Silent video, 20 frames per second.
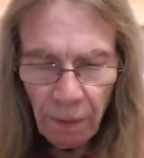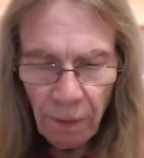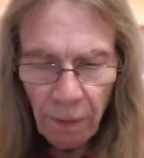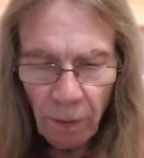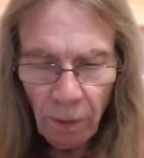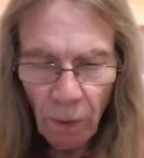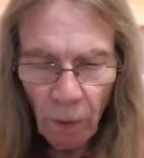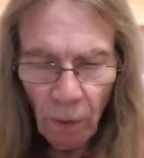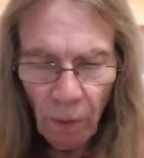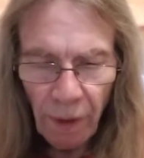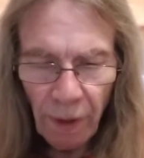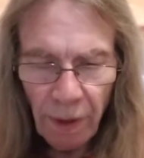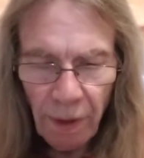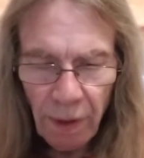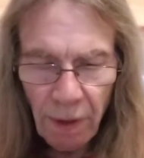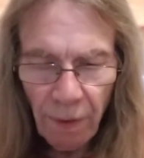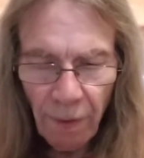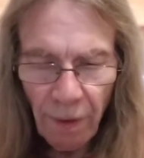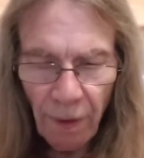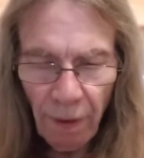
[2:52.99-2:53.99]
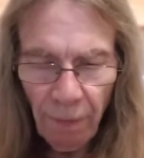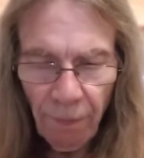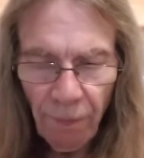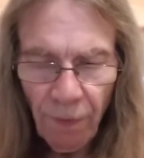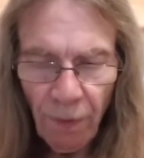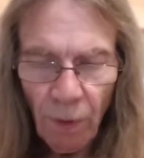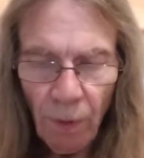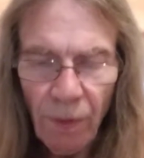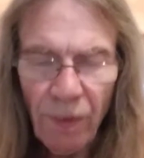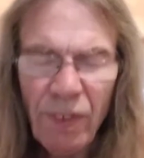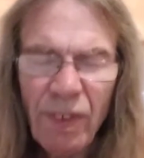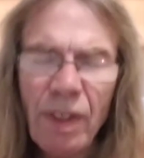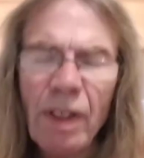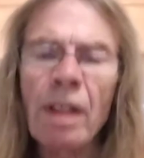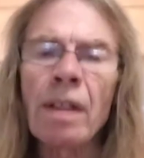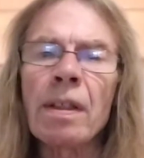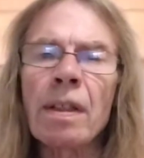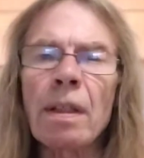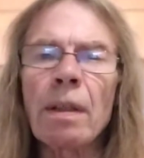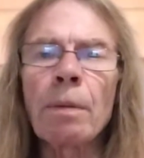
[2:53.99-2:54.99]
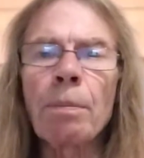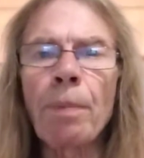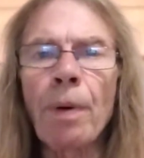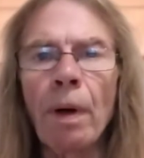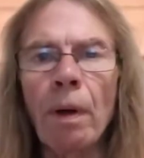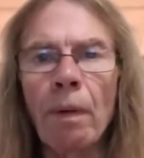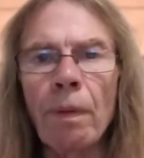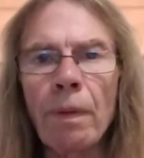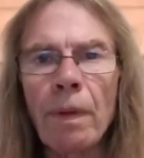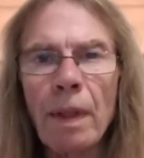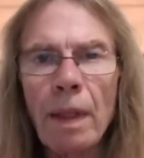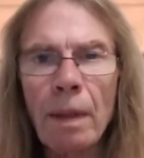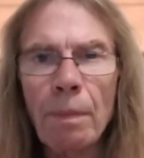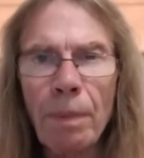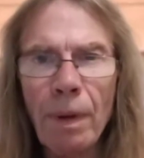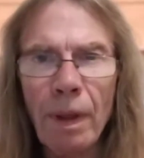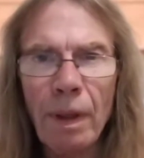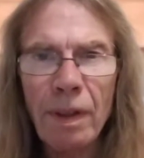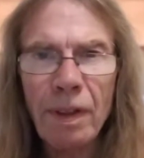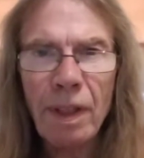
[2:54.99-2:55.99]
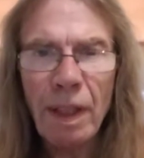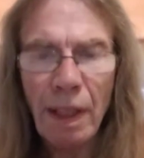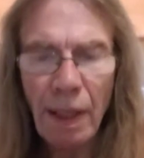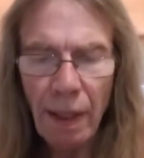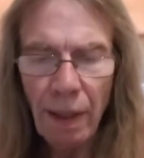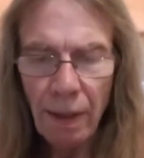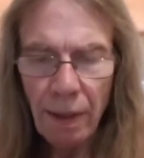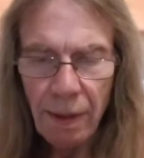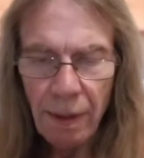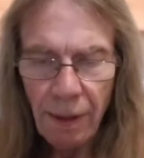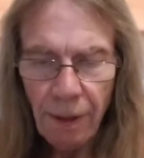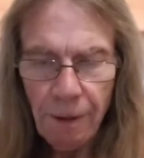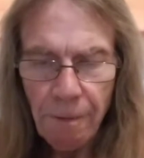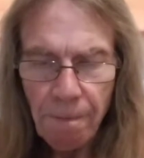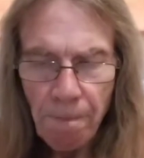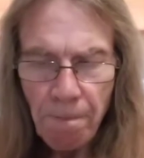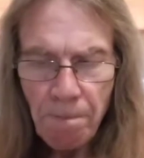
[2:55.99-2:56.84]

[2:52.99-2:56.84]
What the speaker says: according to the influences upon the personality.